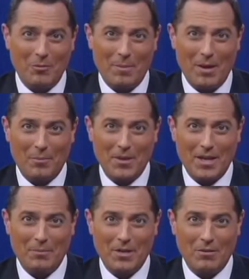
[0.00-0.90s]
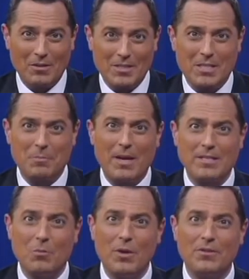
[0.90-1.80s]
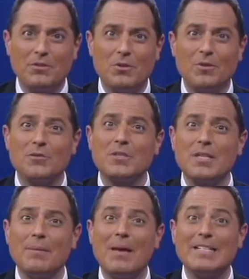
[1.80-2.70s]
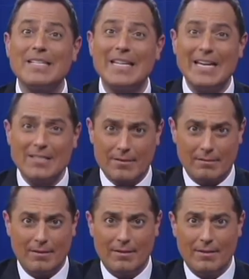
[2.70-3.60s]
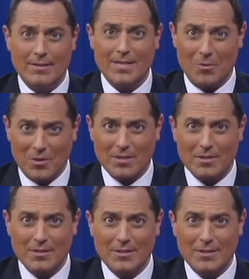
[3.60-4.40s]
right back with a company called Z-Space and what they're doing for STEM education. Stay with us.